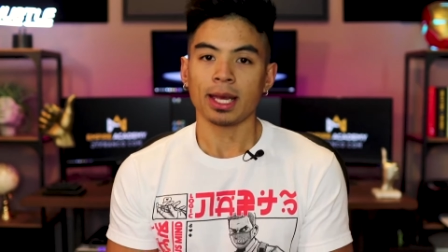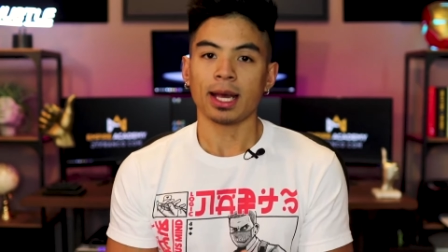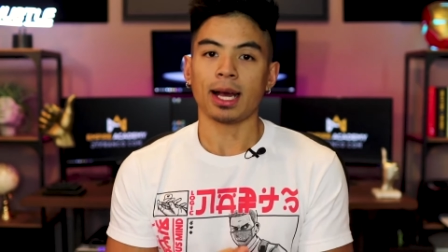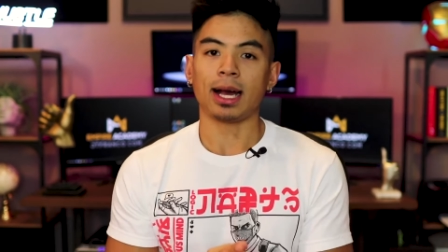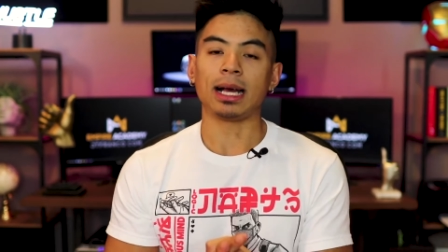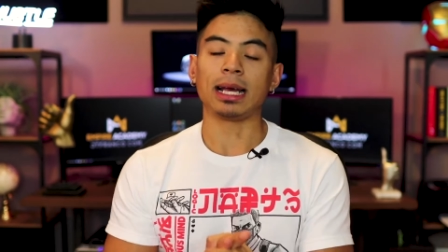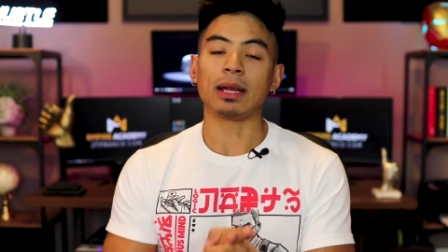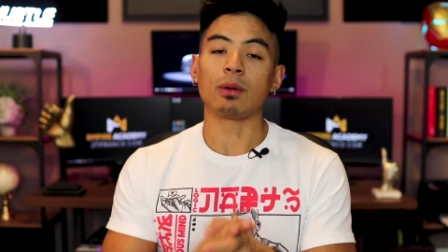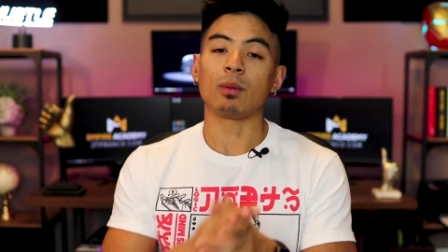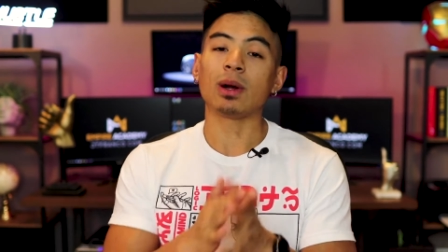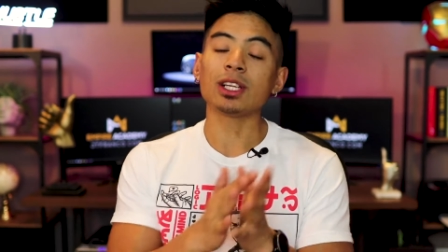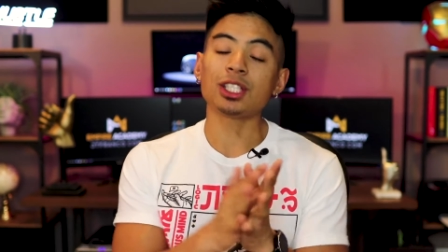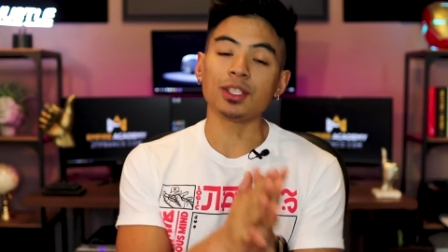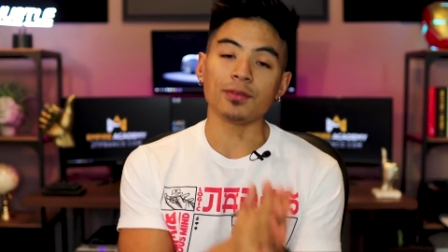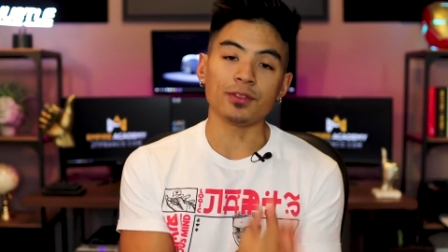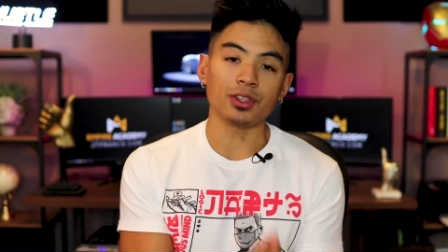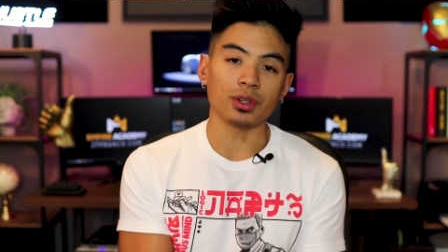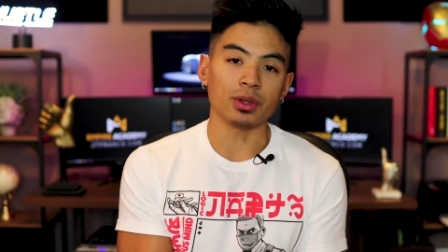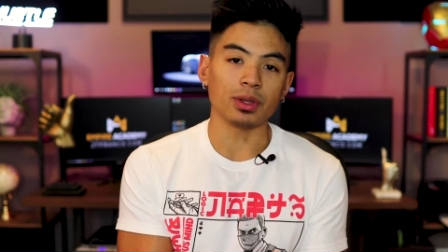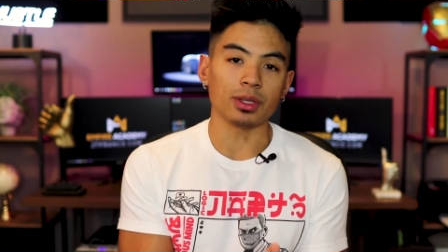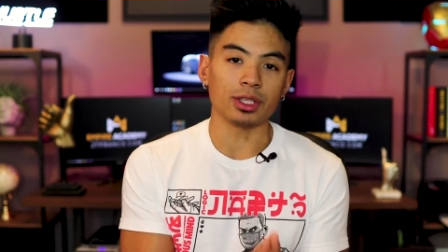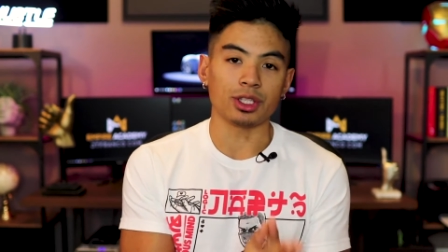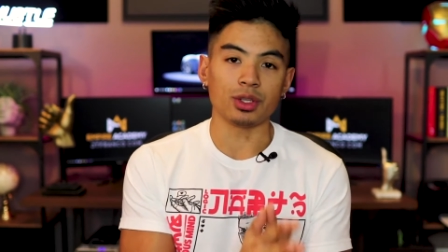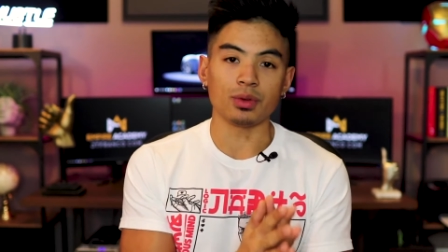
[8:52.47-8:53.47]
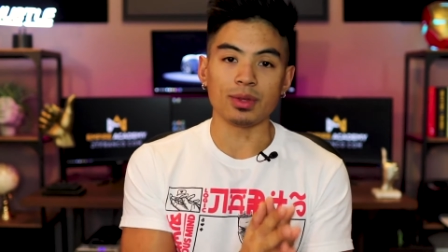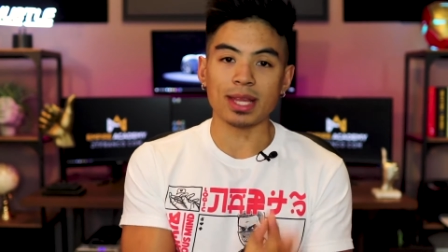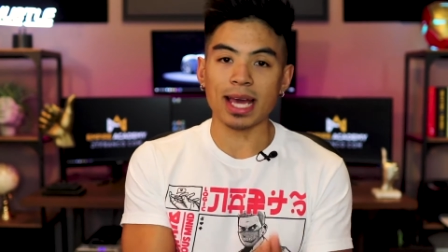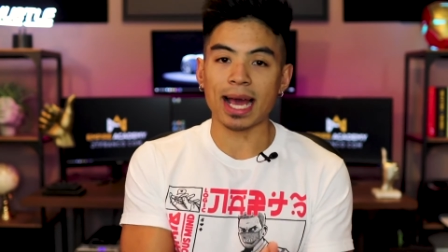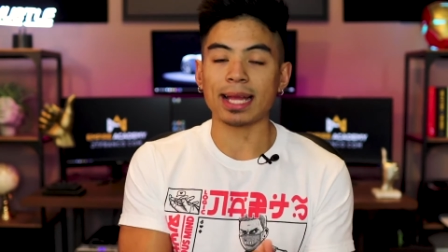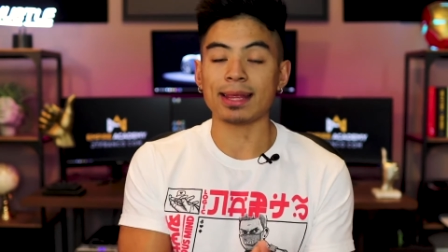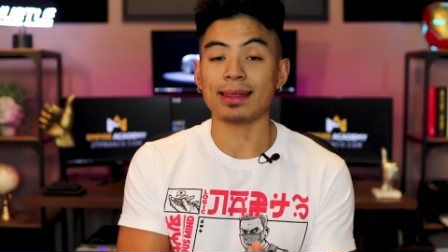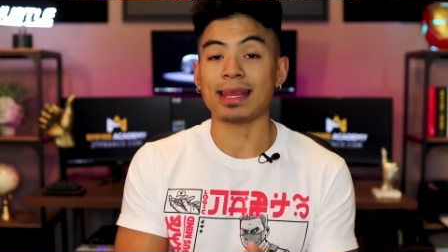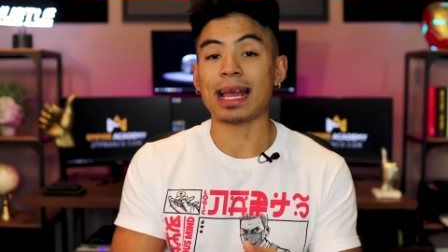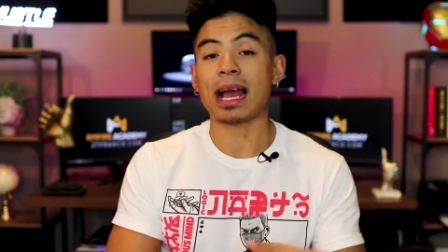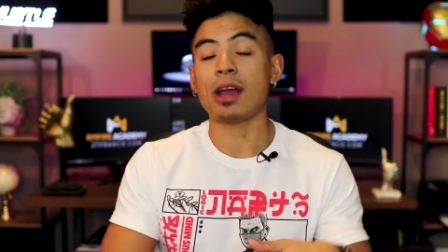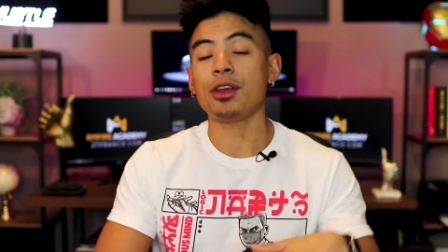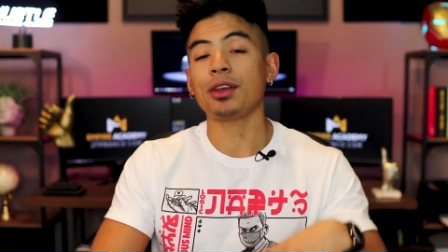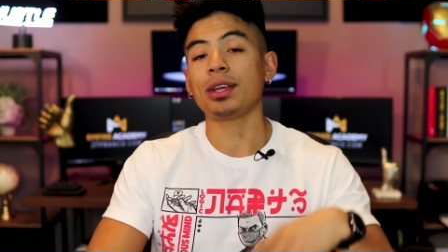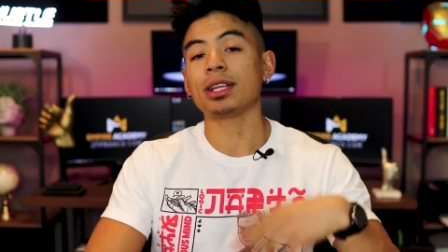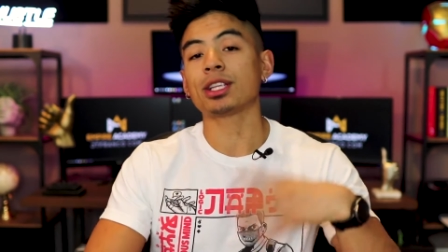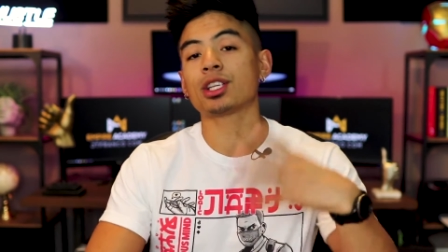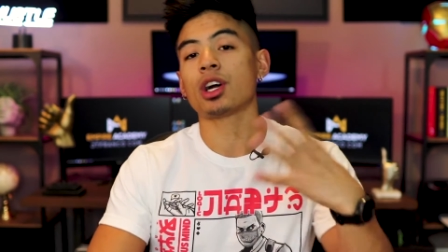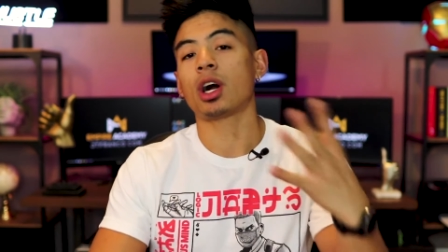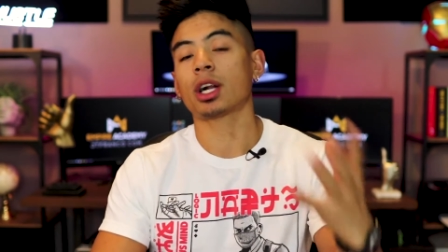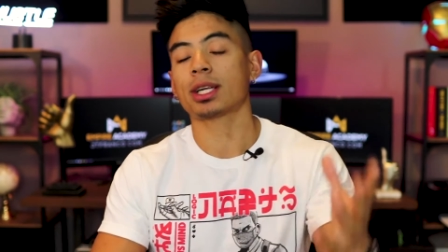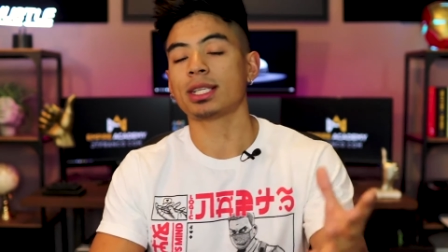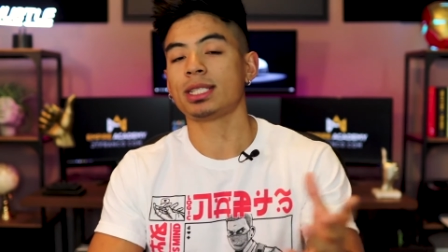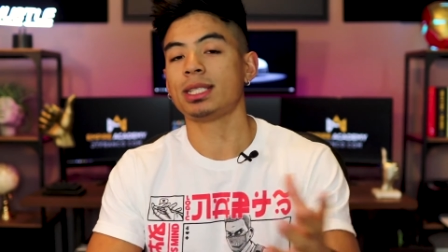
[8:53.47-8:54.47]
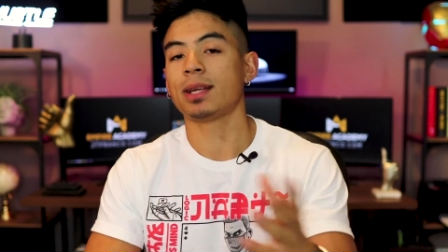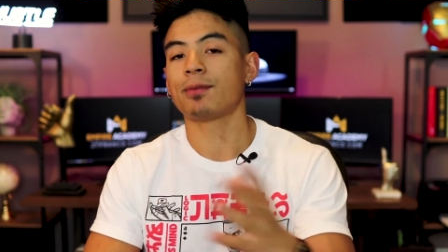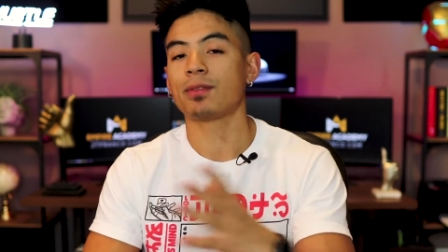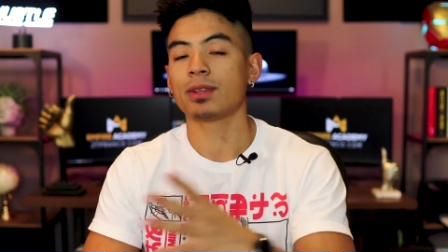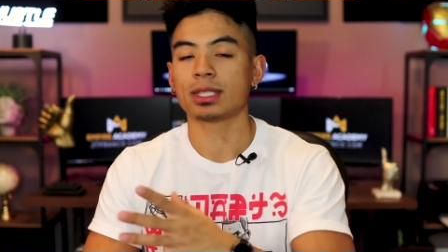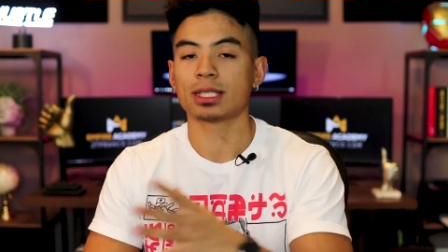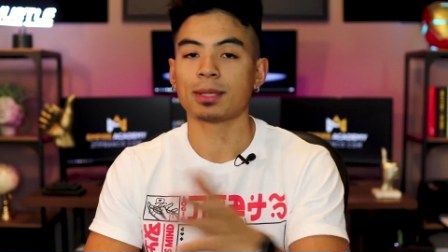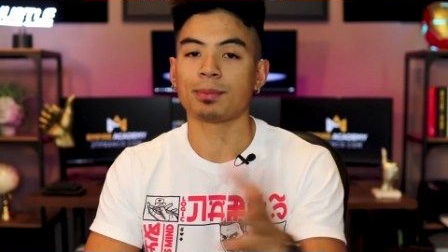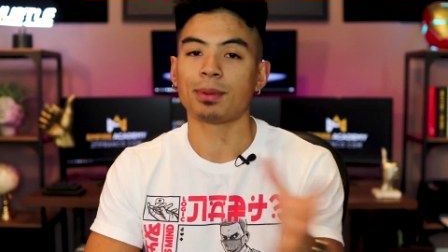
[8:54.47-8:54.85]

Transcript: uh, and once you do, do that now you can talk to different